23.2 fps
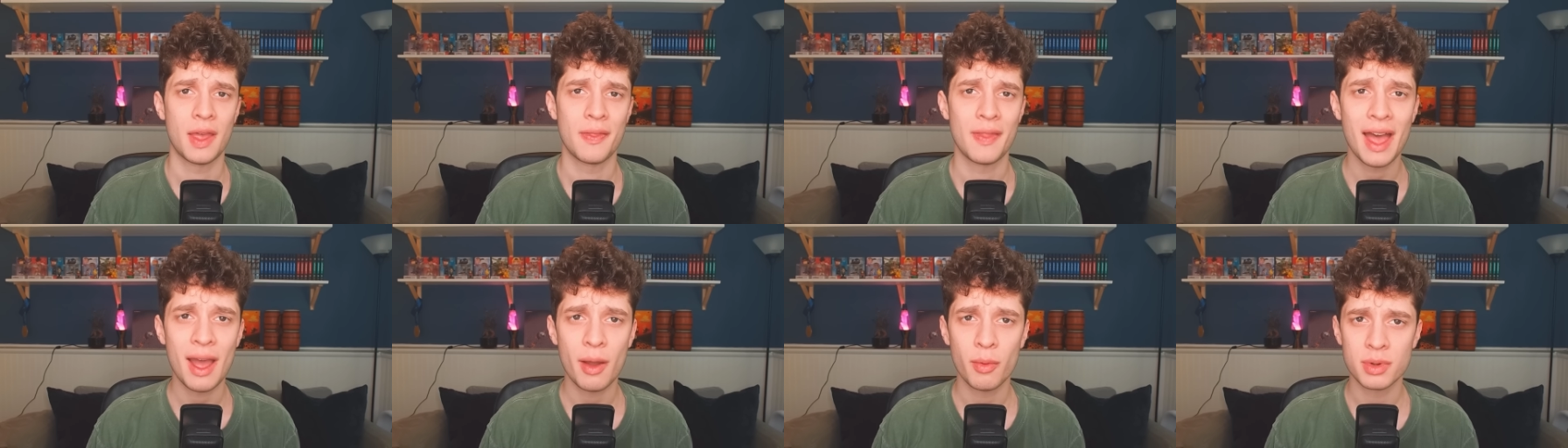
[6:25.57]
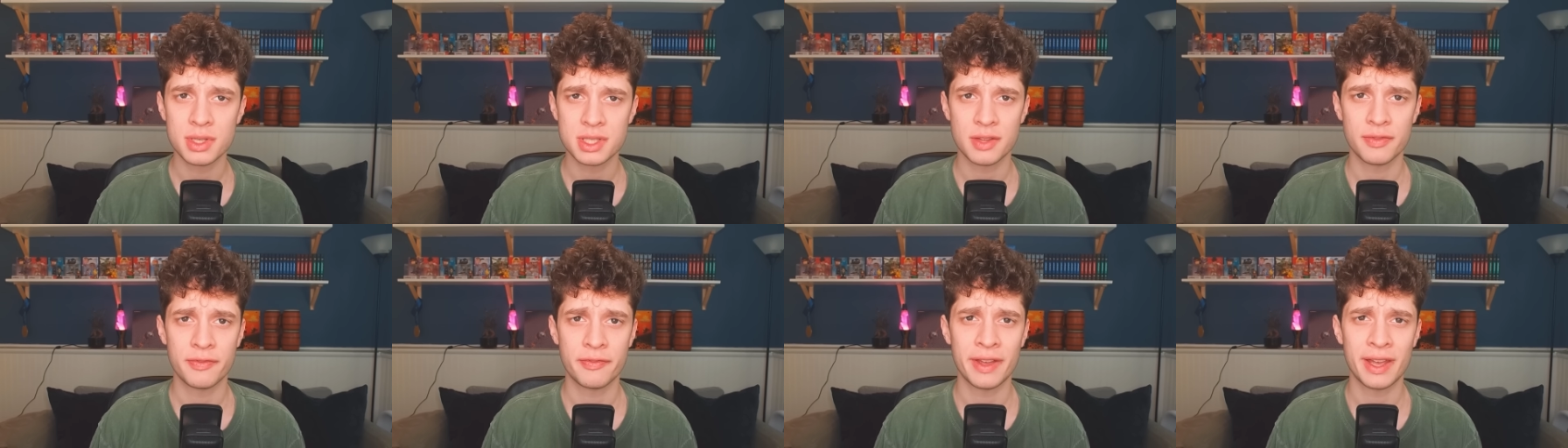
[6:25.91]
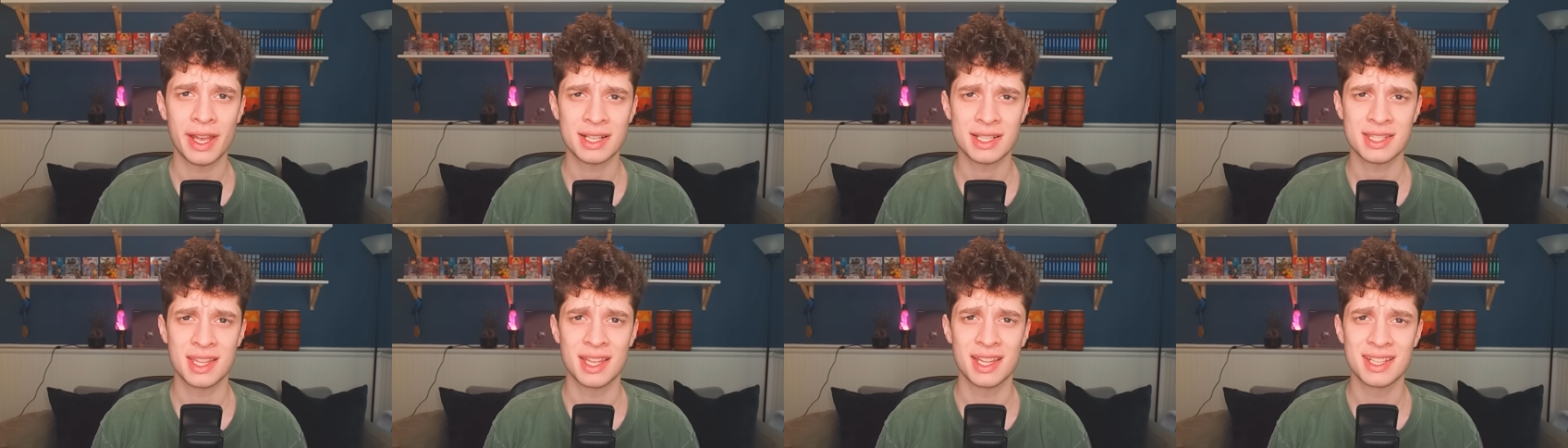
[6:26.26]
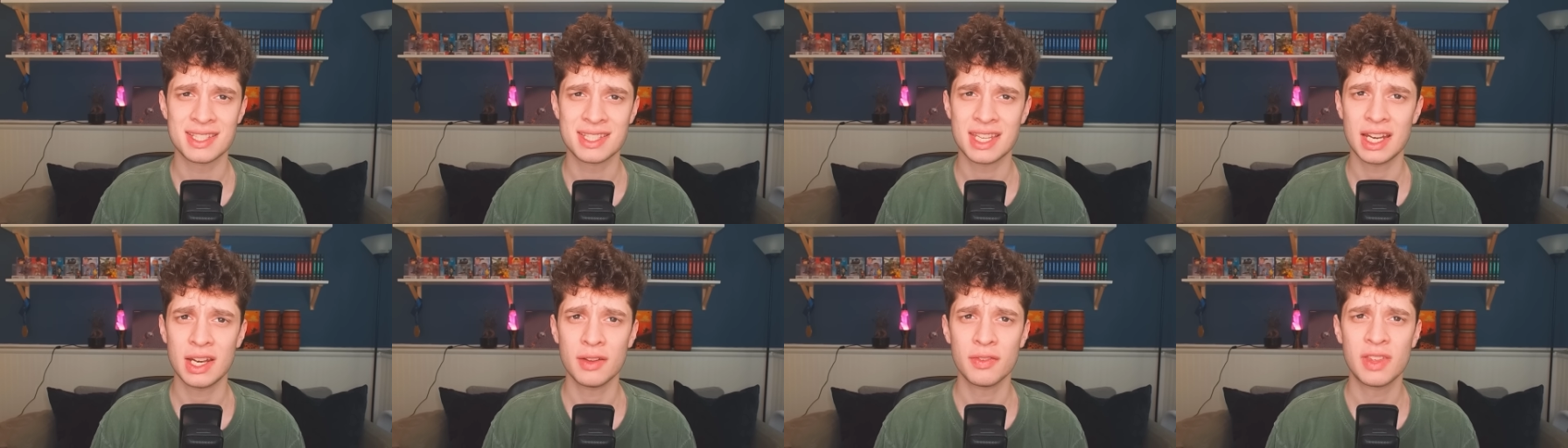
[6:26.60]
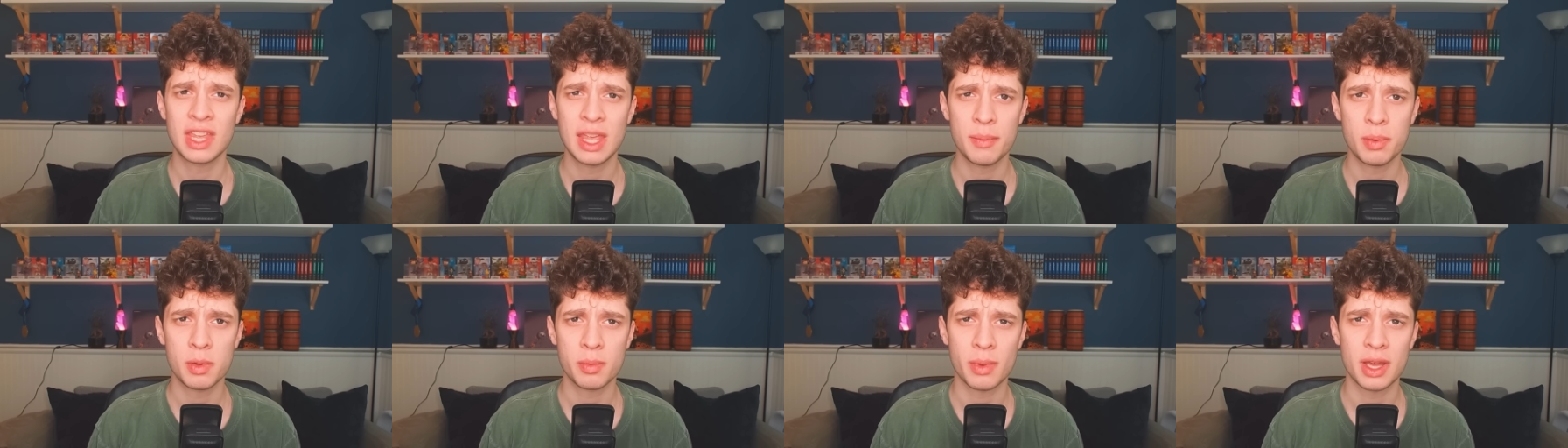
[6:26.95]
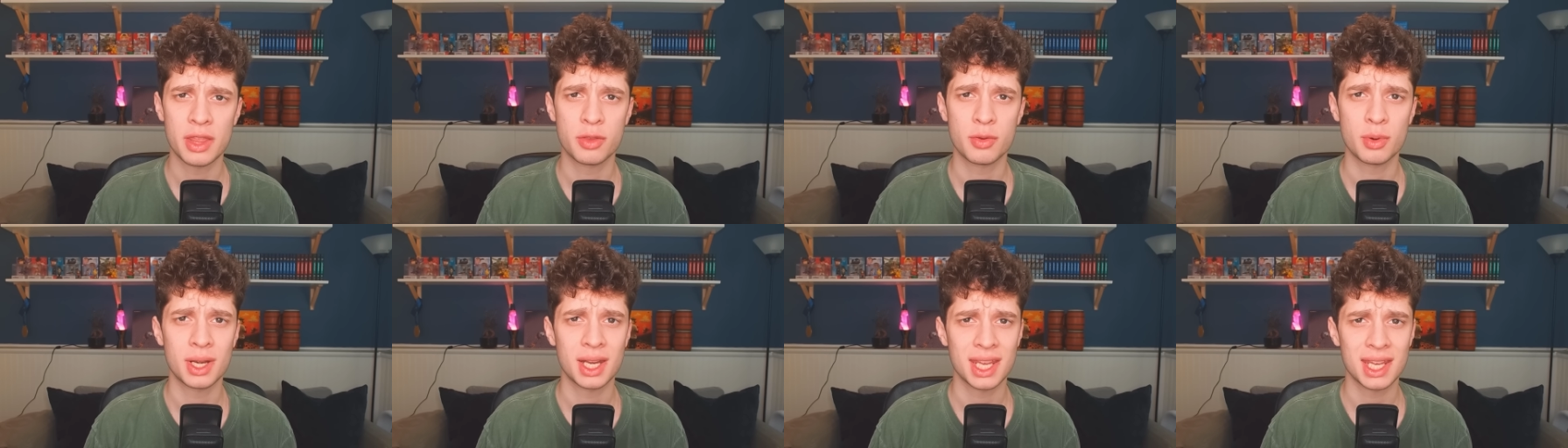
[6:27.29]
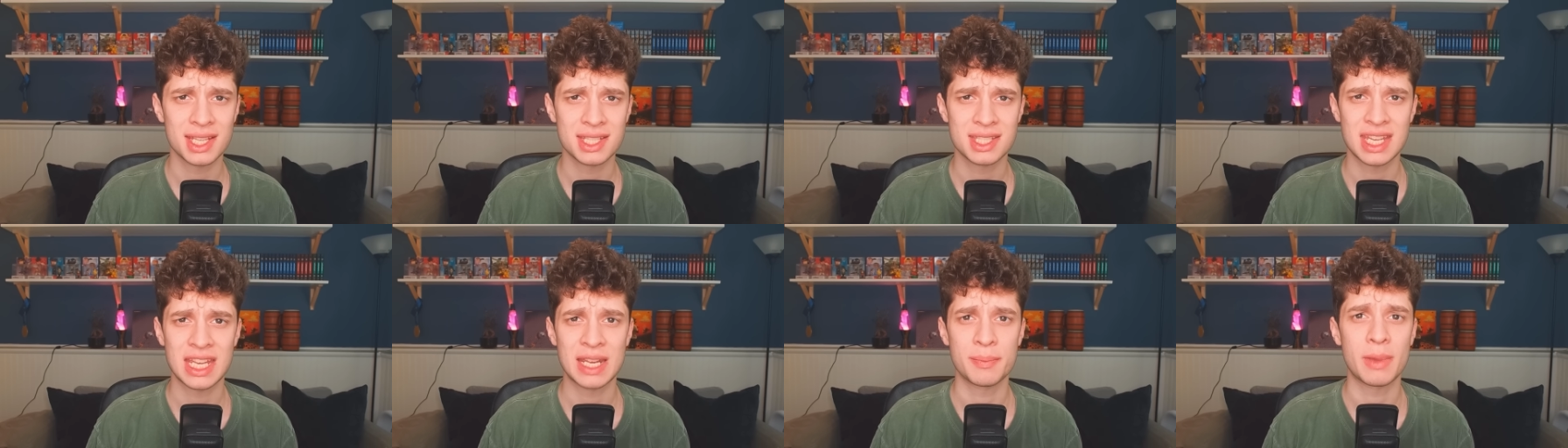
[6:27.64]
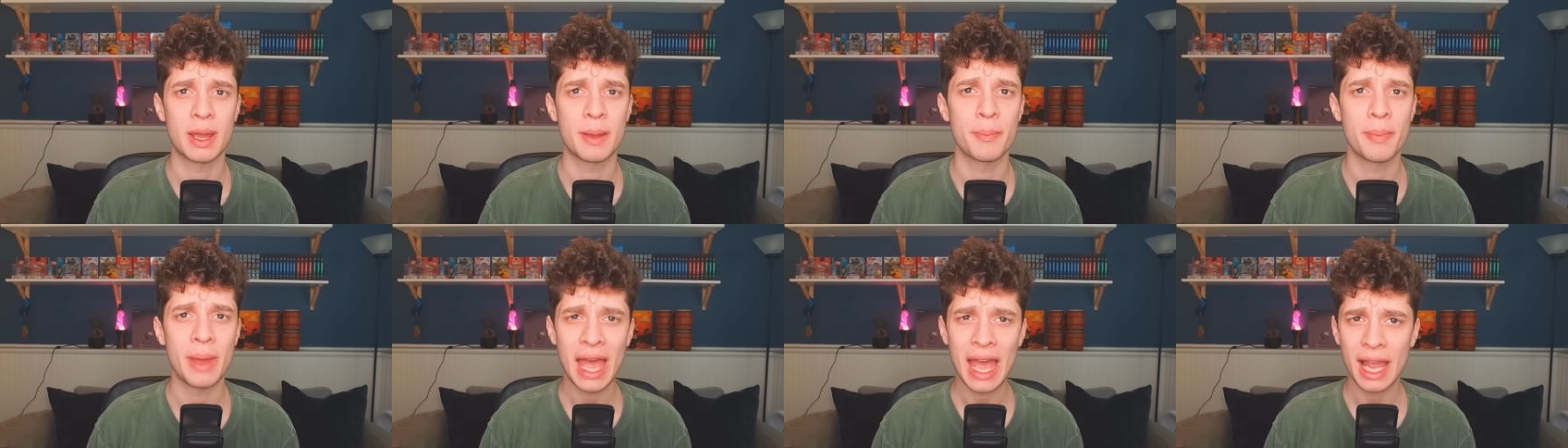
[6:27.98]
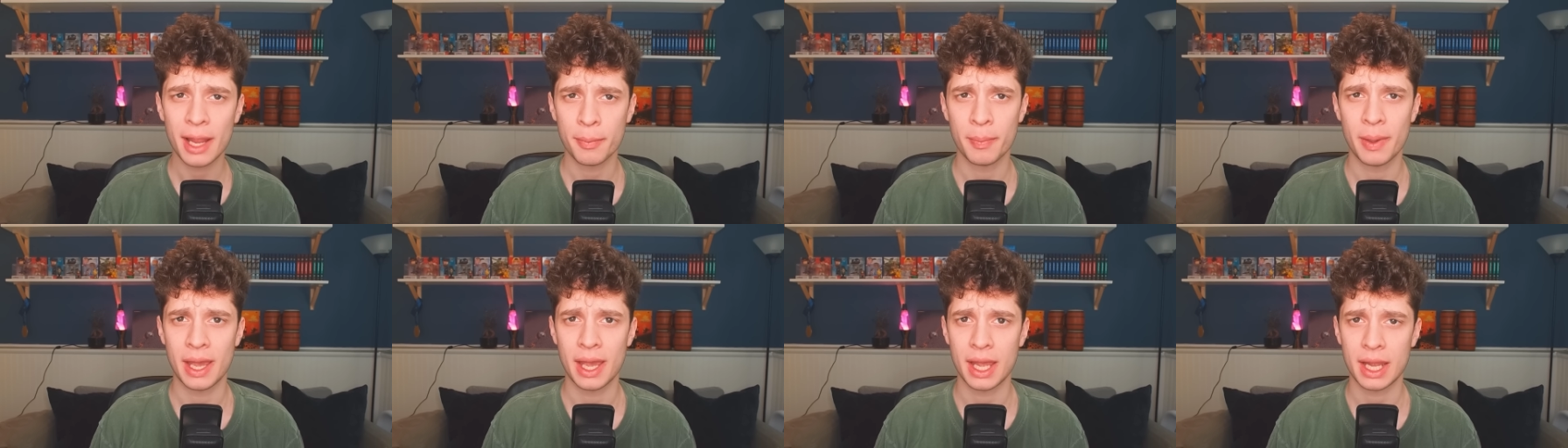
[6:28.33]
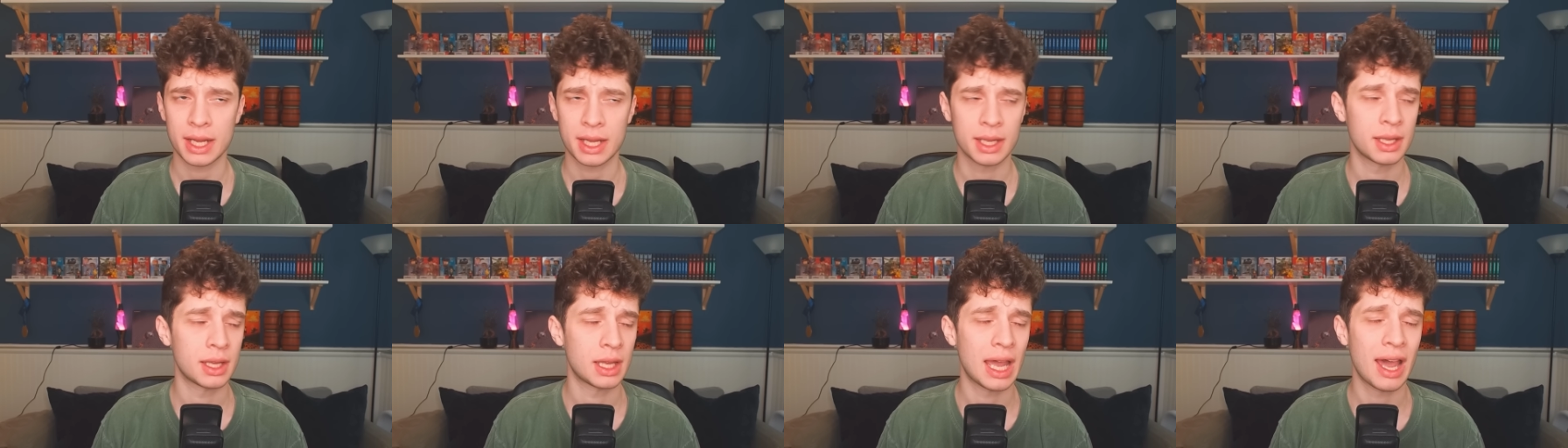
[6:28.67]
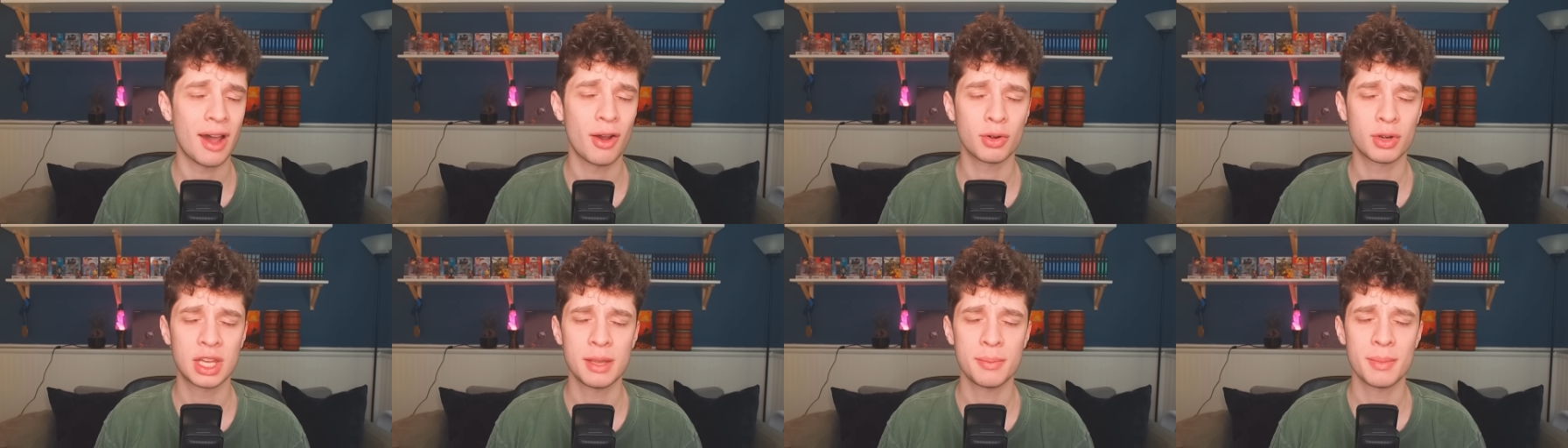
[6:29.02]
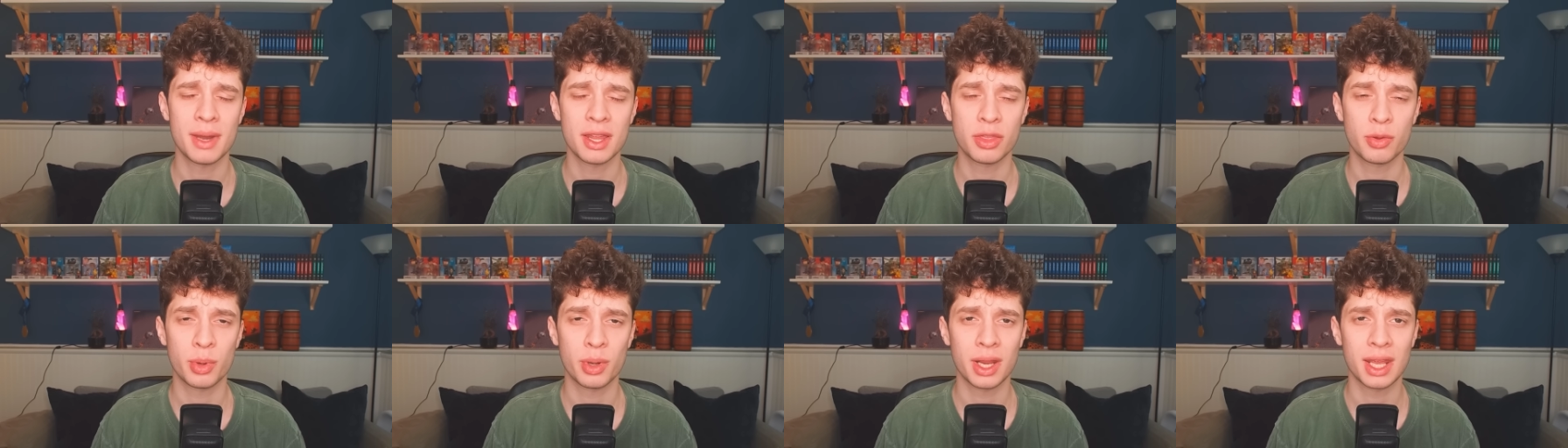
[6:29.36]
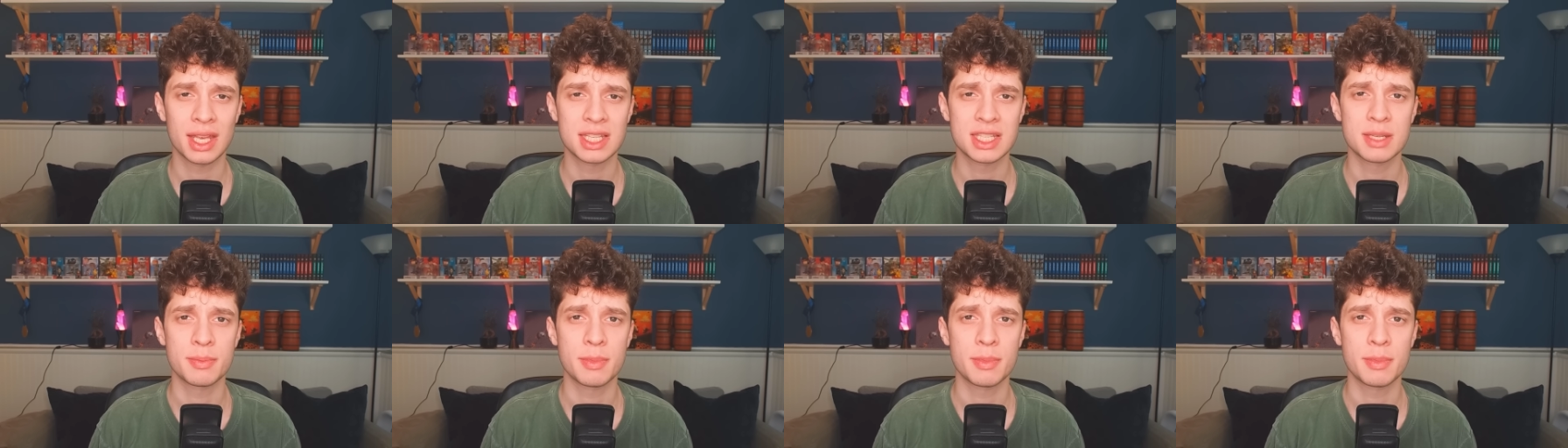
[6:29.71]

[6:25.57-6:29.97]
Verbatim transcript: And that was the fact that instead of keeping my 3DS in my backpack, I would keep my 3DS in